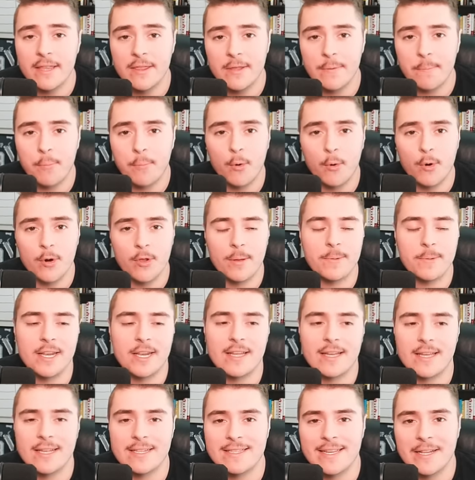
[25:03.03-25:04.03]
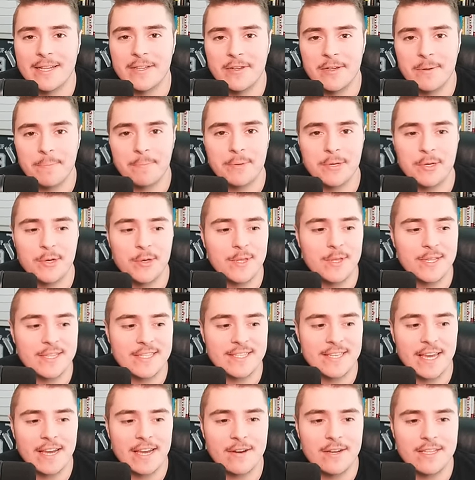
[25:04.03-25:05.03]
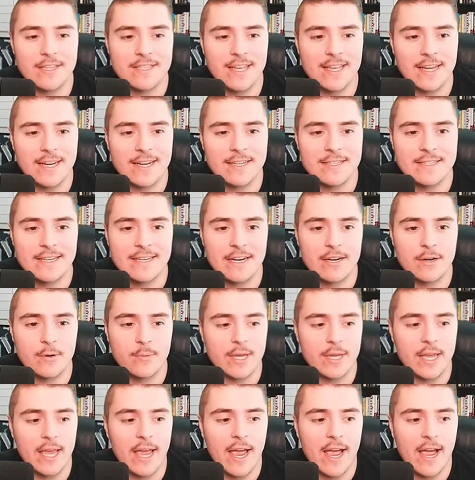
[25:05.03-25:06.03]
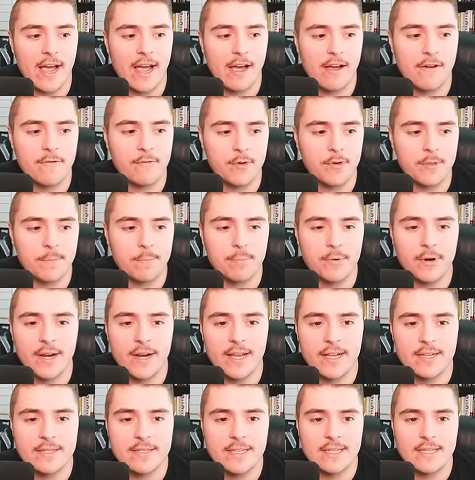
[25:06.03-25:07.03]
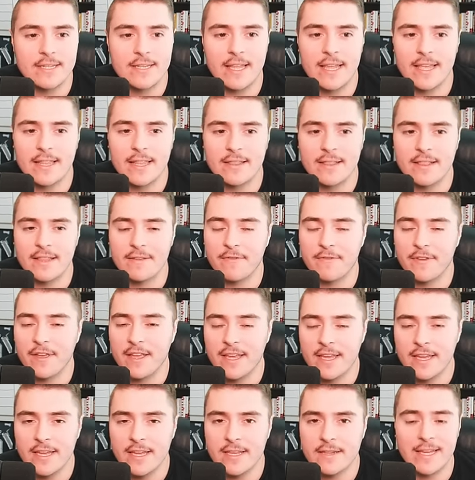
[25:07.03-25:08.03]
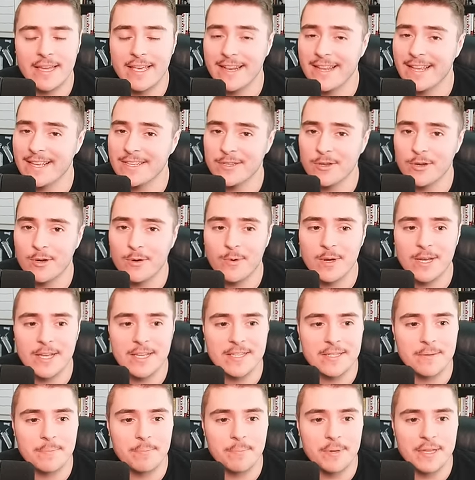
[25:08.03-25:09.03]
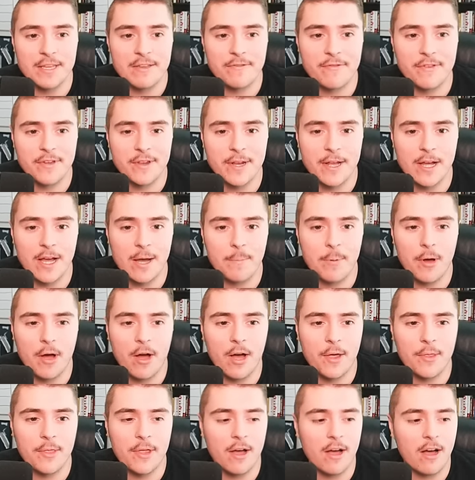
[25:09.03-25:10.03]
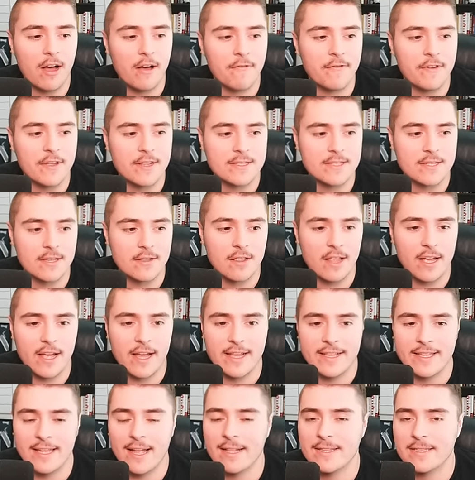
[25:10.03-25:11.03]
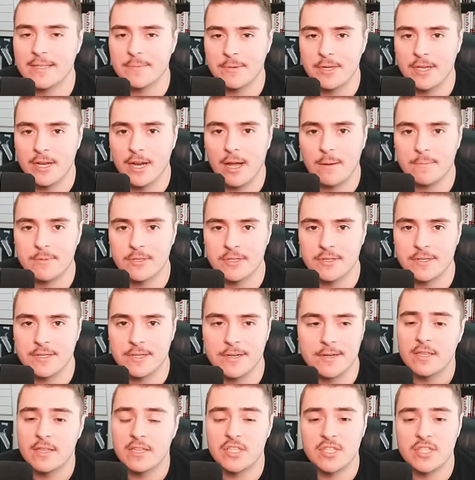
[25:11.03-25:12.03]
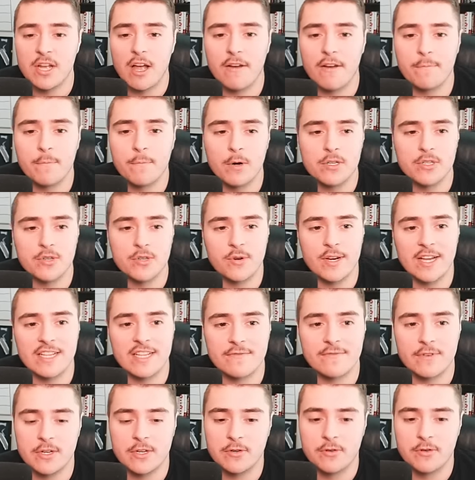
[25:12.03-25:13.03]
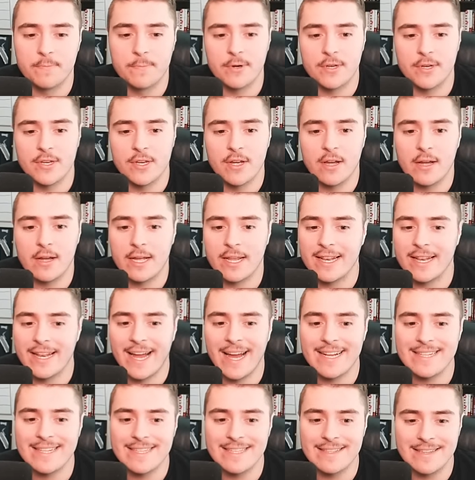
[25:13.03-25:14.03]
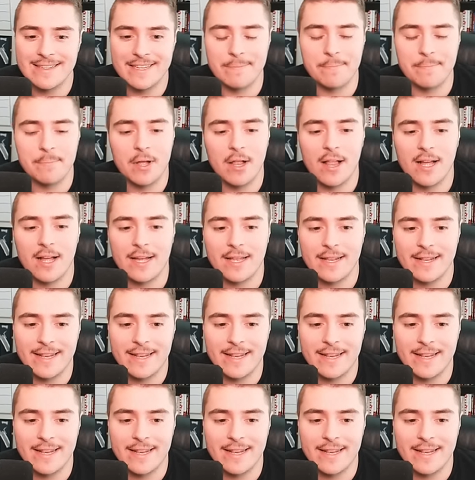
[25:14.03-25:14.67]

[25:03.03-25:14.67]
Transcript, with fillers: the portal, I'm going to continue to build the scary secondary we have with Brandon and Levain. And as always, beefing up on the offensive line. Got some good options here. This sophomore transfer, Cooper Young, 90 lead block,